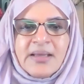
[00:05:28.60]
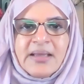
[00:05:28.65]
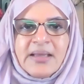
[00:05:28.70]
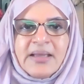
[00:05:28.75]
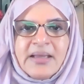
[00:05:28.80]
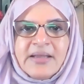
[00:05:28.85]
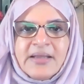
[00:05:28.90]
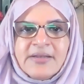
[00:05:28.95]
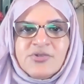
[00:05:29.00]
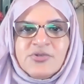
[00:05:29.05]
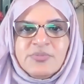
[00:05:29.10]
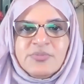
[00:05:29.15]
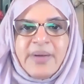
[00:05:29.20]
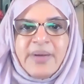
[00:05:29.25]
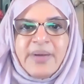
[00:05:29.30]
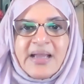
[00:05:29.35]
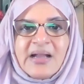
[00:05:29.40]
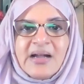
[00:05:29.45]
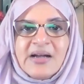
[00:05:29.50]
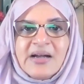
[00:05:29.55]
And to
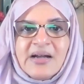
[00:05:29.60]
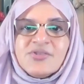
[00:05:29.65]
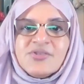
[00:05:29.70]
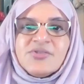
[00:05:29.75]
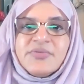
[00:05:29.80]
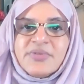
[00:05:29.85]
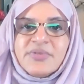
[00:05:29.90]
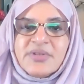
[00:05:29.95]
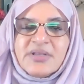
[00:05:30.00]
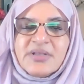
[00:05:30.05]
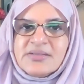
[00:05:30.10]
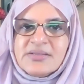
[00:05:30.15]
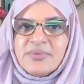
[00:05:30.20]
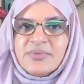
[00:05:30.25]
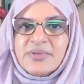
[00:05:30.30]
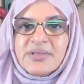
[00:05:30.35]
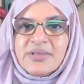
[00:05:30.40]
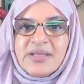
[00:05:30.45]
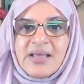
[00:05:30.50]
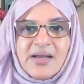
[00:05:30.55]
back out of these
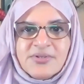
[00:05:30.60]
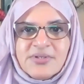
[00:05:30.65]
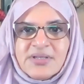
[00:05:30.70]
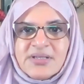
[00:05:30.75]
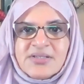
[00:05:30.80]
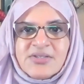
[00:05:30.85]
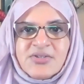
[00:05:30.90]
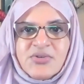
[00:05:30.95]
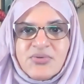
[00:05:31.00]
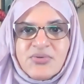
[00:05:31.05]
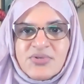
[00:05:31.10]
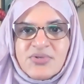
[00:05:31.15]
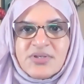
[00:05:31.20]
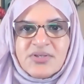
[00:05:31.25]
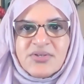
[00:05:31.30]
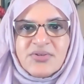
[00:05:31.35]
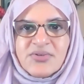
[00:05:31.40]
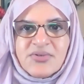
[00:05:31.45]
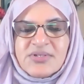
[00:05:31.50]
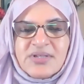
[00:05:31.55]
without excusing
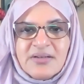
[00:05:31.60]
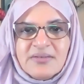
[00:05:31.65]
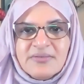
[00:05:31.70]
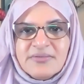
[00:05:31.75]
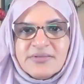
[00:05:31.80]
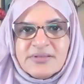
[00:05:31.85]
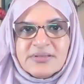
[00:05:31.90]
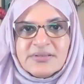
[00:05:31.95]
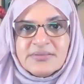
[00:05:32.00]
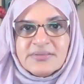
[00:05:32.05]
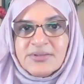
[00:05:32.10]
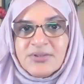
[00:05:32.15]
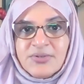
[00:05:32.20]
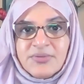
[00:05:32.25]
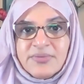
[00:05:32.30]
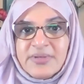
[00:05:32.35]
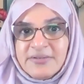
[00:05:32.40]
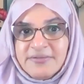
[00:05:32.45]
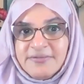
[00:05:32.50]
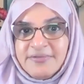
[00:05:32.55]
yourself, uh, you
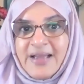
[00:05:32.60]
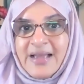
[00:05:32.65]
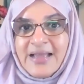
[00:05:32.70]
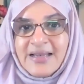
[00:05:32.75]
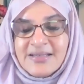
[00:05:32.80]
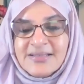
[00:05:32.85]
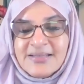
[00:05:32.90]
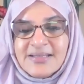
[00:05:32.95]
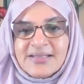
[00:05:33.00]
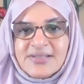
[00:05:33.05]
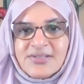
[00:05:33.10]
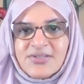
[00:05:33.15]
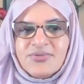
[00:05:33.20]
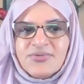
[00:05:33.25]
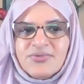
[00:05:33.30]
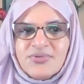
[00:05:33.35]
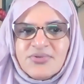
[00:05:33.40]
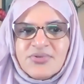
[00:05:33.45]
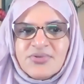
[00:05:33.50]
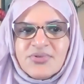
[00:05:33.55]
know, in a valid
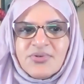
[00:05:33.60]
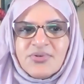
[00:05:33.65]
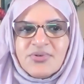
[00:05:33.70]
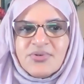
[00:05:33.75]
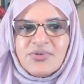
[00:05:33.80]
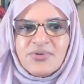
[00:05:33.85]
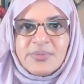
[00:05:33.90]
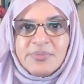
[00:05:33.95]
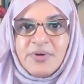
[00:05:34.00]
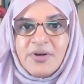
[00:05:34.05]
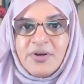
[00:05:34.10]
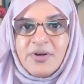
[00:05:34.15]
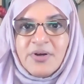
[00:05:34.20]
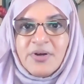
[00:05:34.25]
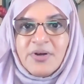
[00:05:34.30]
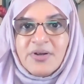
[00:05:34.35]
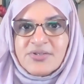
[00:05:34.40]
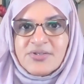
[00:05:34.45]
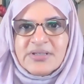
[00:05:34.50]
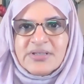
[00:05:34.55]
excuse or
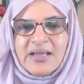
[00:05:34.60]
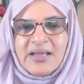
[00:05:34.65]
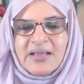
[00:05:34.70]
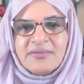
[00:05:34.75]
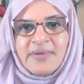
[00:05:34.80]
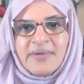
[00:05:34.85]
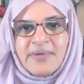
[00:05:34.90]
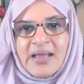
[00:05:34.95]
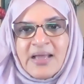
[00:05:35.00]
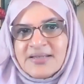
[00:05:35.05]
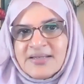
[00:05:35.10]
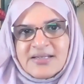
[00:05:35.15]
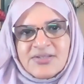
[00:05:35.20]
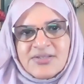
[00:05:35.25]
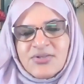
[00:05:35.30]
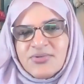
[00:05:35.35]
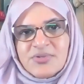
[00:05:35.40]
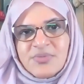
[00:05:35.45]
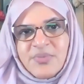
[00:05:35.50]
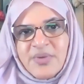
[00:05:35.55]
apology, and valid
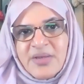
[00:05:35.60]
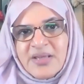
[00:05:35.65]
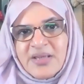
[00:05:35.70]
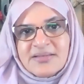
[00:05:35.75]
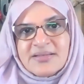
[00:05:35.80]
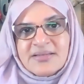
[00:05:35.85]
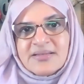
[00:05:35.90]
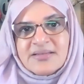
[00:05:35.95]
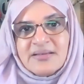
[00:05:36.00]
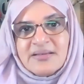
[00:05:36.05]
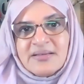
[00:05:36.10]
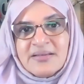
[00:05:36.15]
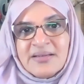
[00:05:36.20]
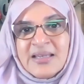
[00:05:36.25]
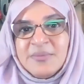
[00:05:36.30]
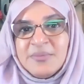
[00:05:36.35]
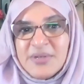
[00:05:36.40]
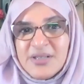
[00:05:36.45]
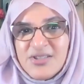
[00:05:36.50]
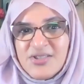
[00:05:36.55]
excuse means uh, an
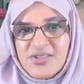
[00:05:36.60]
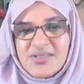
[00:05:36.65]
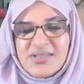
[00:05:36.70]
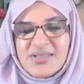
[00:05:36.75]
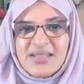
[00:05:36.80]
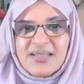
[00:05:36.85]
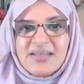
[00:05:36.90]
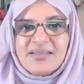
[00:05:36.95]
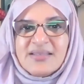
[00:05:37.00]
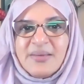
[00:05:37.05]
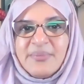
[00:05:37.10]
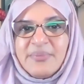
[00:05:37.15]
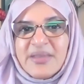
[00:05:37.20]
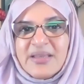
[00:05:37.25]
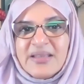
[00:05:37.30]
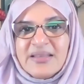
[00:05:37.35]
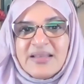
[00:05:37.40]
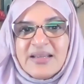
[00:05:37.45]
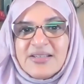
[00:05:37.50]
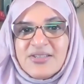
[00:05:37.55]
emergency,
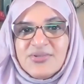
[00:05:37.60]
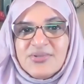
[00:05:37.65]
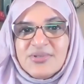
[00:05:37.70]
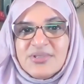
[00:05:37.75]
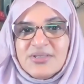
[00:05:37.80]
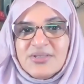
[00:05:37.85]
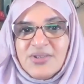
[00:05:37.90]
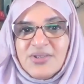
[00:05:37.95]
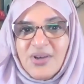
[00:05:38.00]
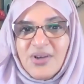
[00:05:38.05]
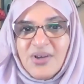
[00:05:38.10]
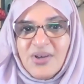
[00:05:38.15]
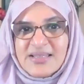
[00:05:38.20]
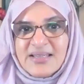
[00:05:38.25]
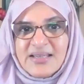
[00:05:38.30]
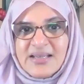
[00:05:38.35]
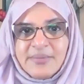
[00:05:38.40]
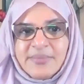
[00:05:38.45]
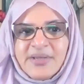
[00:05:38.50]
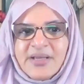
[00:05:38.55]
something that you did not
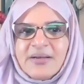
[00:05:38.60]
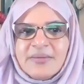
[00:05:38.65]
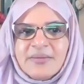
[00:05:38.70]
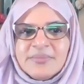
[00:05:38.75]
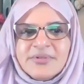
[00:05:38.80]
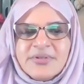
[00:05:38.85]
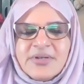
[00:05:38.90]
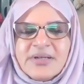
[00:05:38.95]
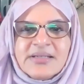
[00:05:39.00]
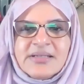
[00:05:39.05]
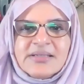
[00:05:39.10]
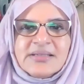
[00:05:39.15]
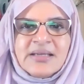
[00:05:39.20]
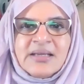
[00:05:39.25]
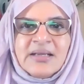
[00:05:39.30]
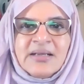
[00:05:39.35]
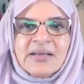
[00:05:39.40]
see coming up, right?